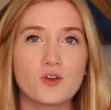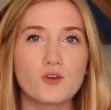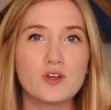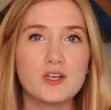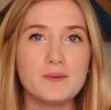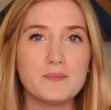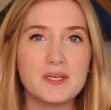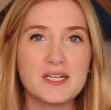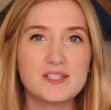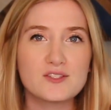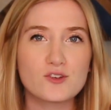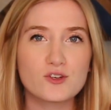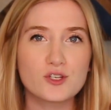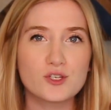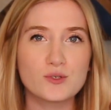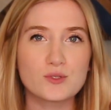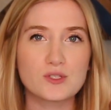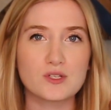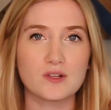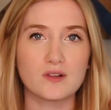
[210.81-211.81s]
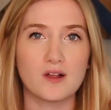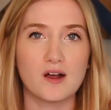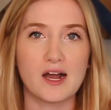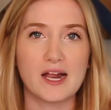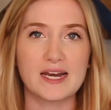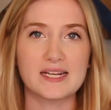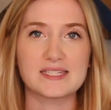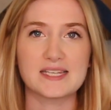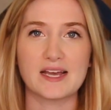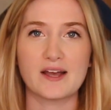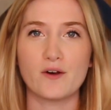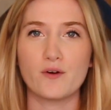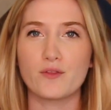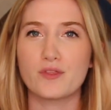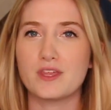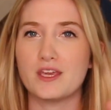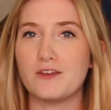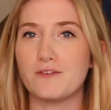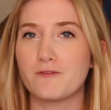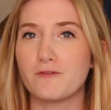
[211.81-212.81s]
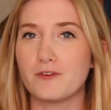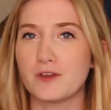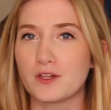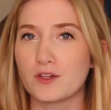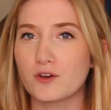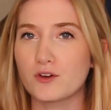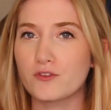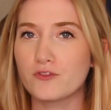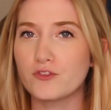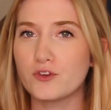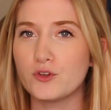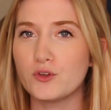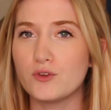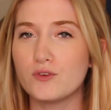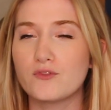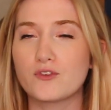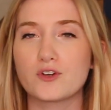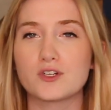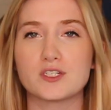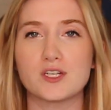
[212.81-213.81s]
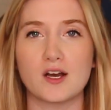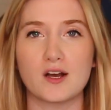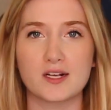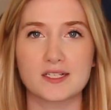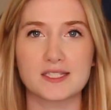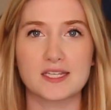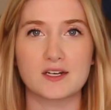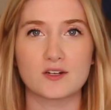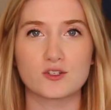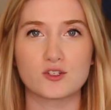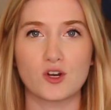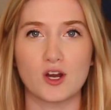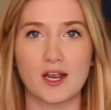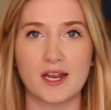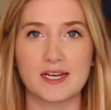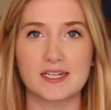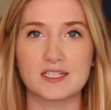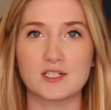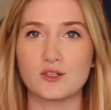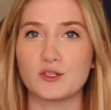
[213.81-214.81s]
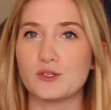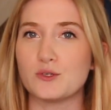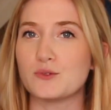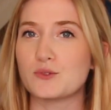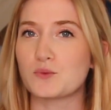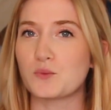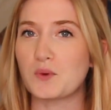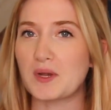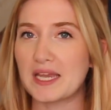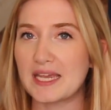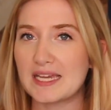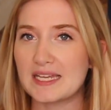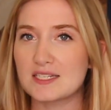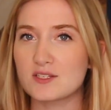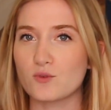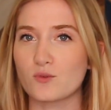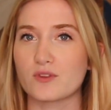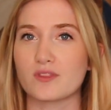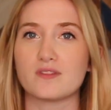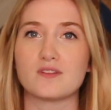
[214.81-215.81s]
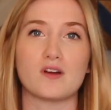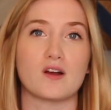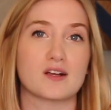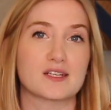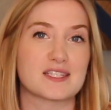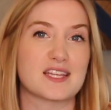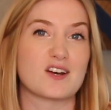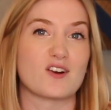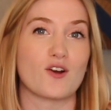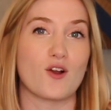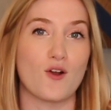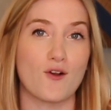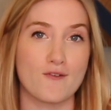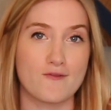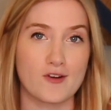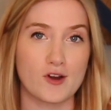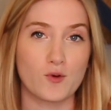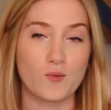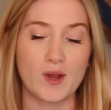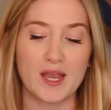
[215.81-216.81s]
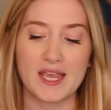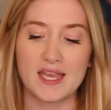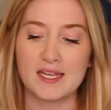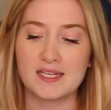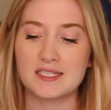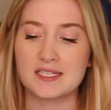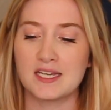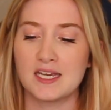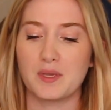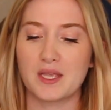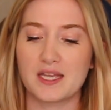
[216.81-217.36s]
Green beans are used a lot as a healthy filler food for dogs that are trying to lose weight or dogs that are overweight